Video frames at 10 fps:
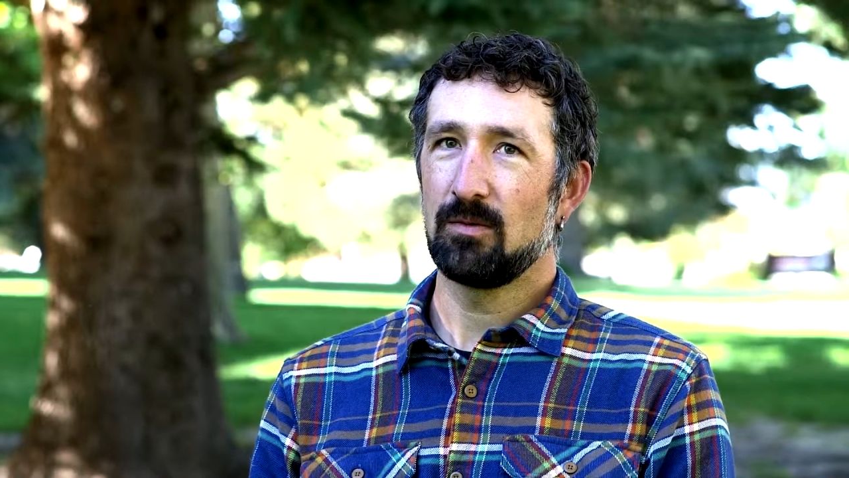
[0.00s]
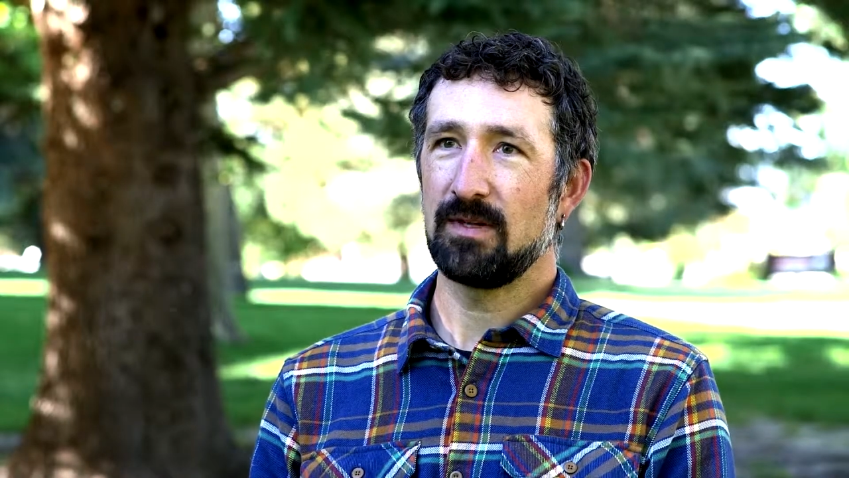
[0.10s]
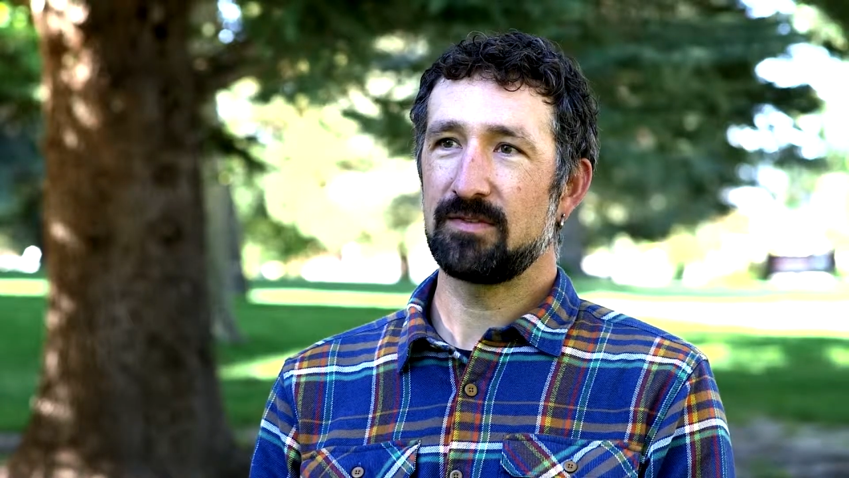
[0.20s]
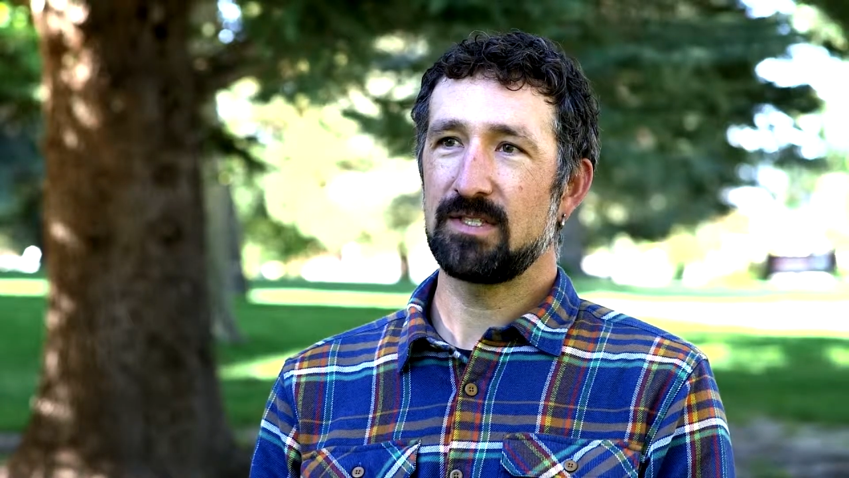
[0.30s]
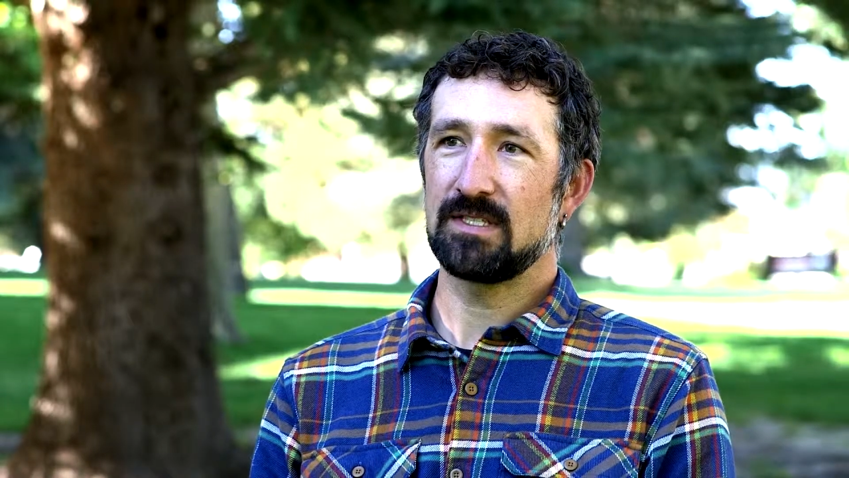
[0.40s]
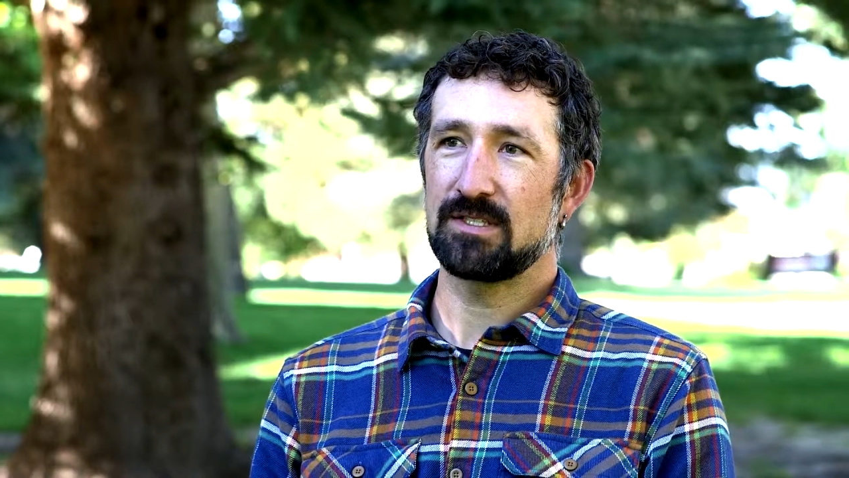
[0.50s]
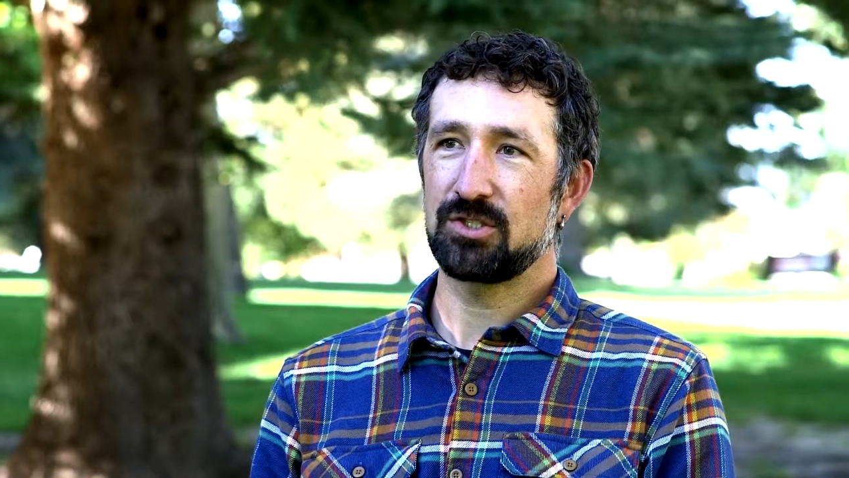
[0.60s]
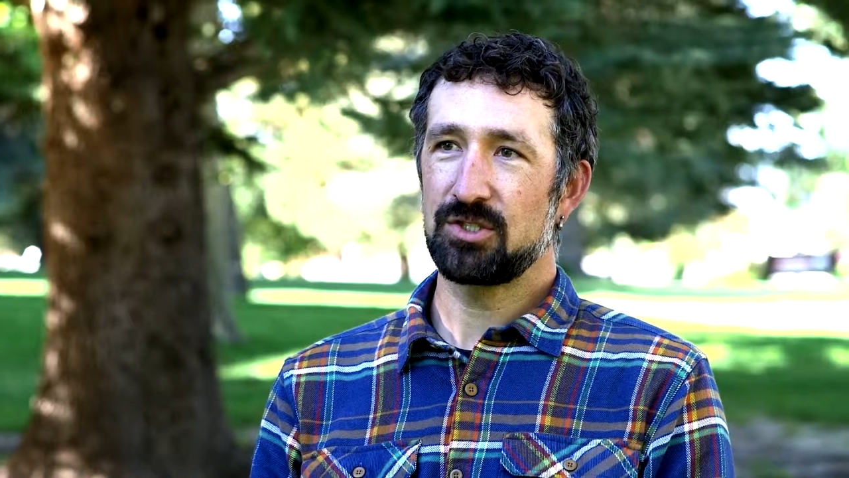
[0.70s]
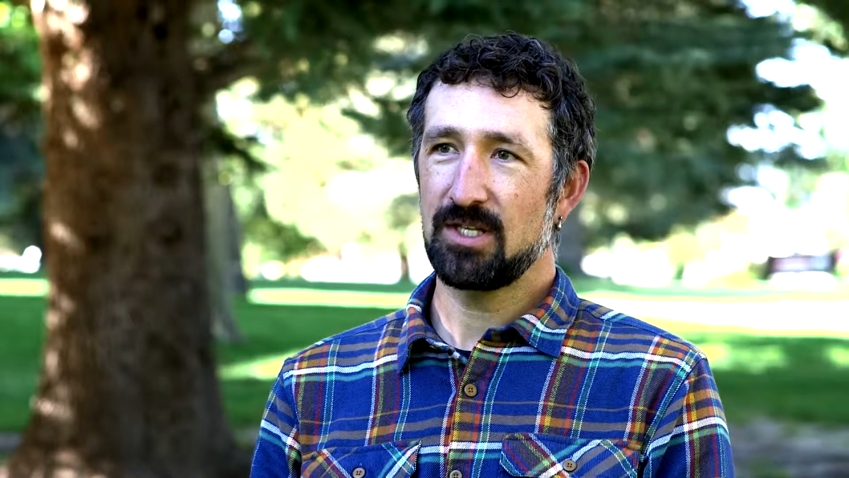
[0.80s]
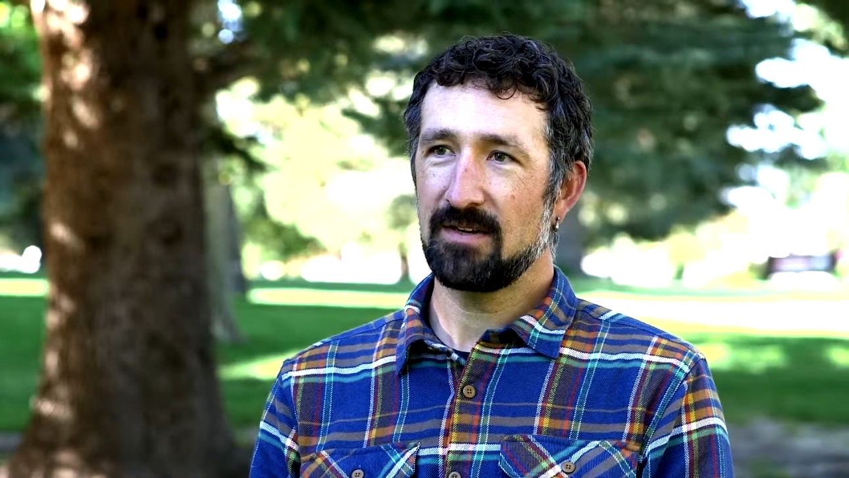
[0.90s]
we have seen a
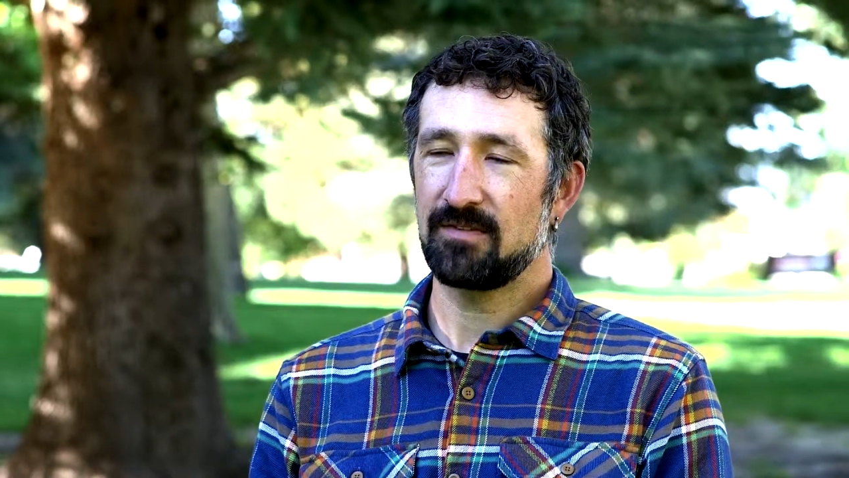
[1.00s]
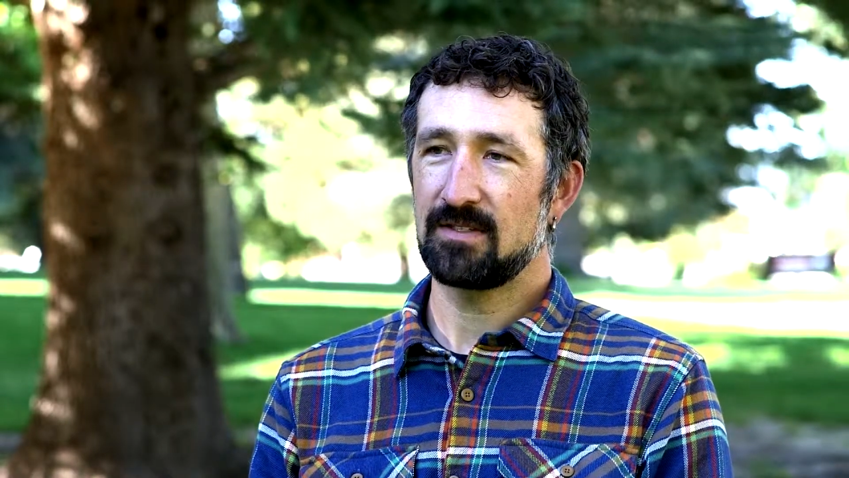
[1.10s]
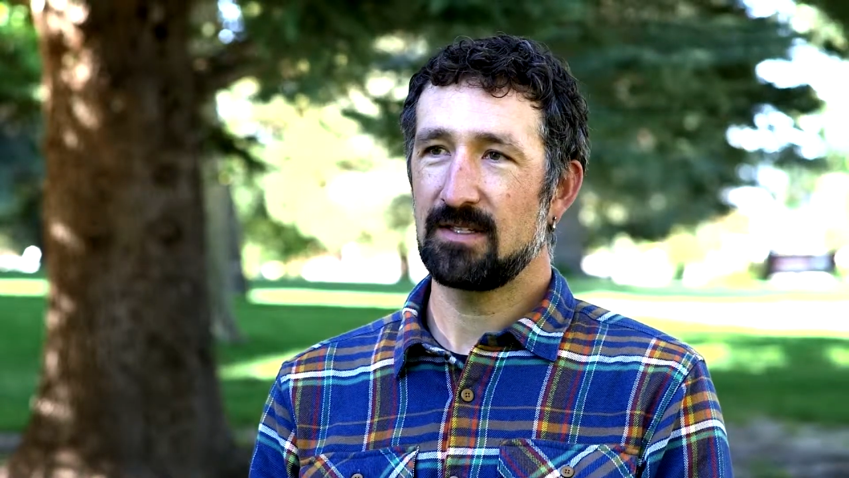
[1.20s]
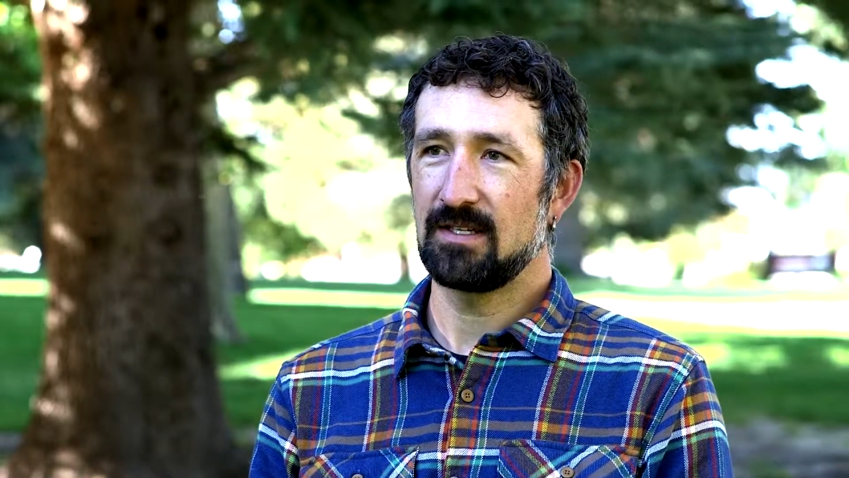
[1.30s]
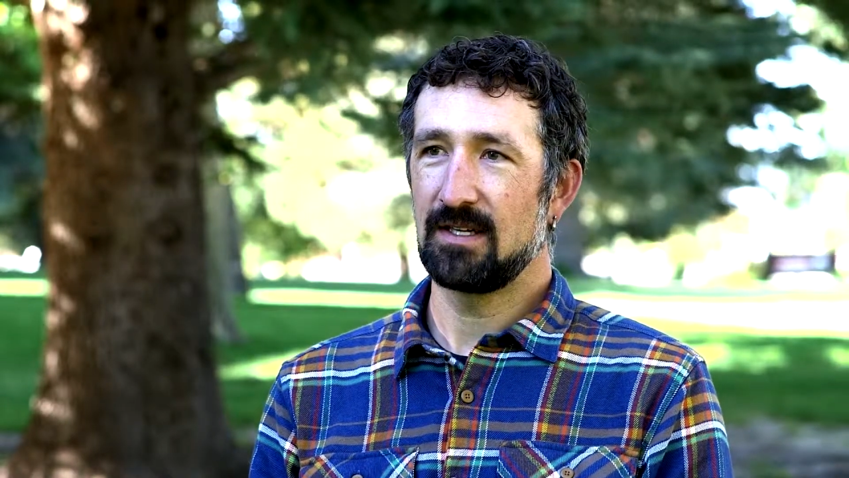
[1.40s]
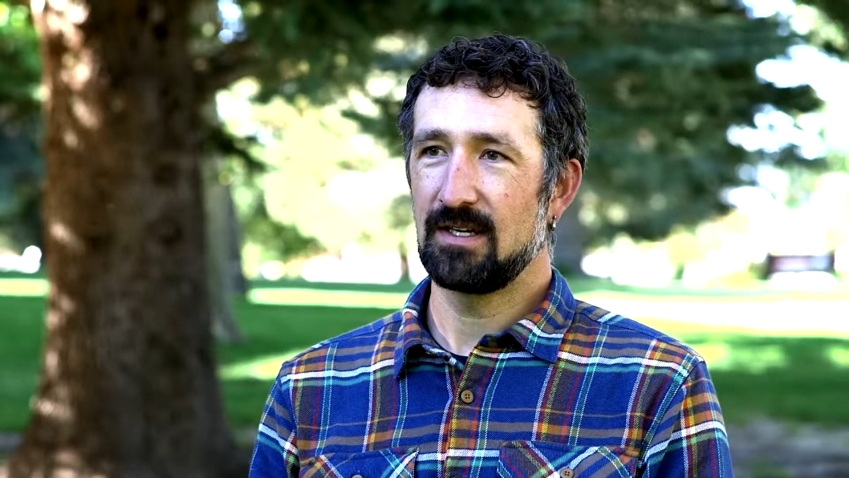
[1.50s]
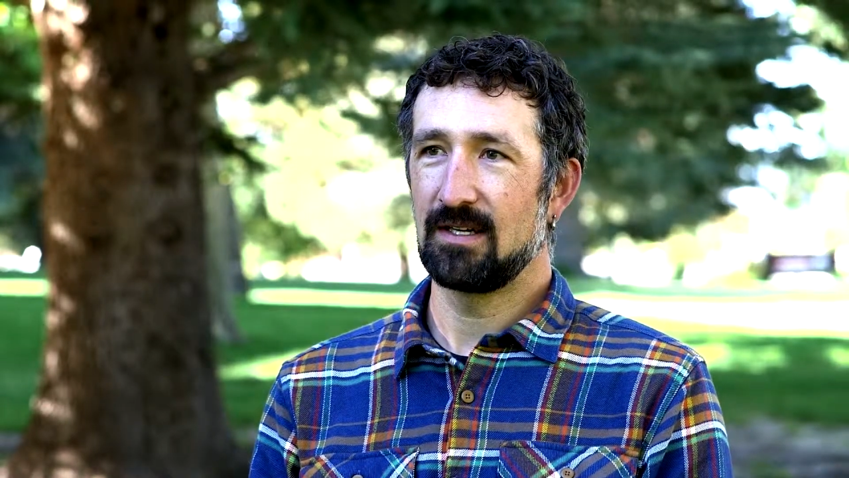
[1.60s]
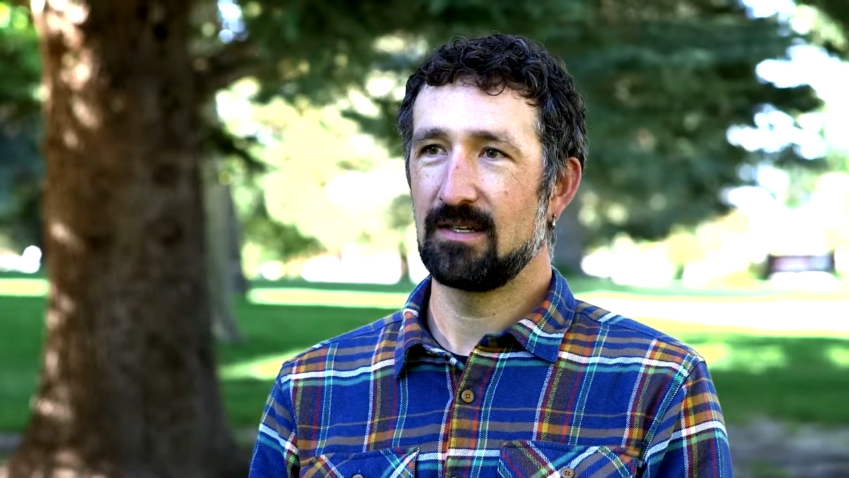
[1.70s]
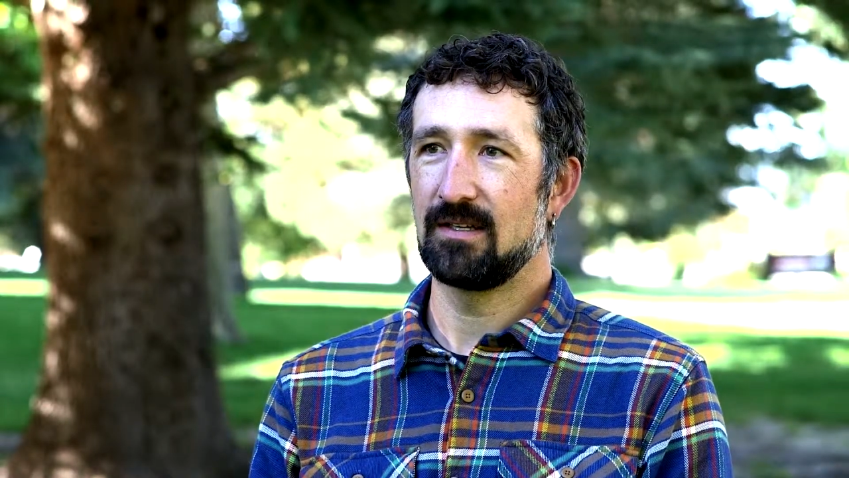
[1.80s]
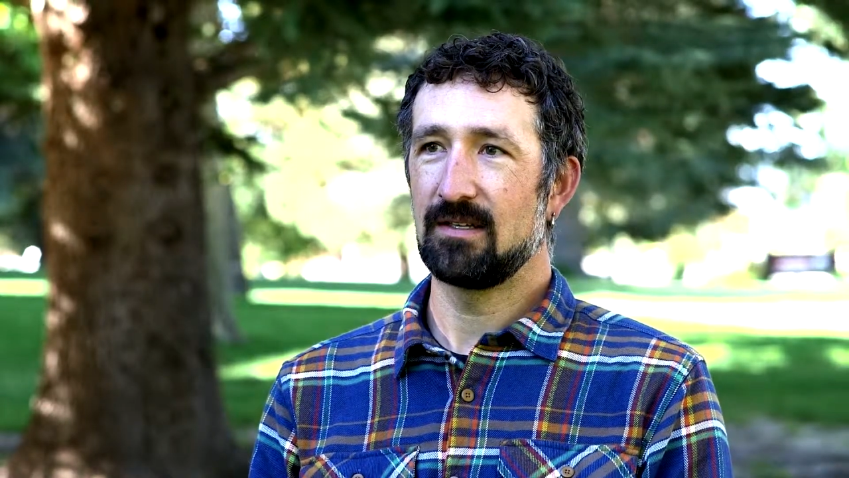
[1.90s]
shift
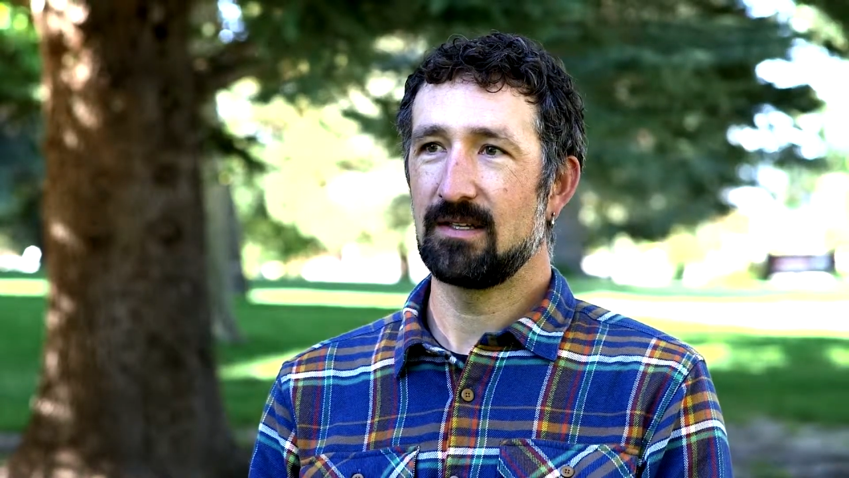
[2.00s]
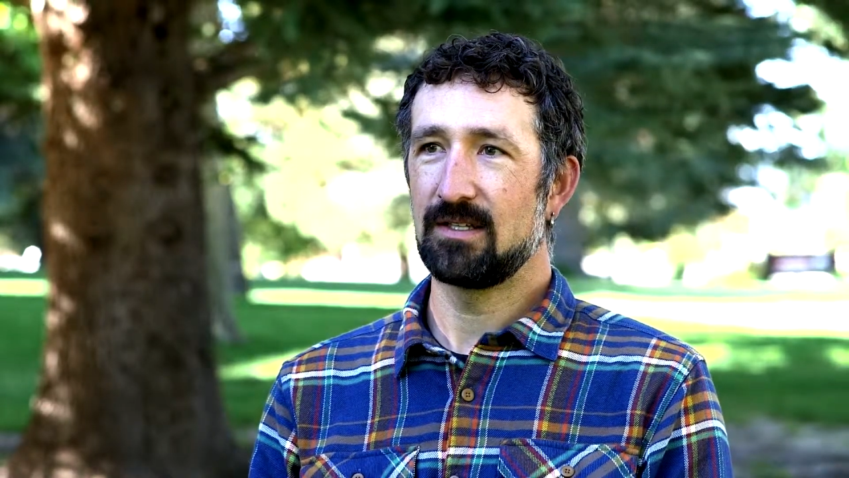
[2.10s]
in the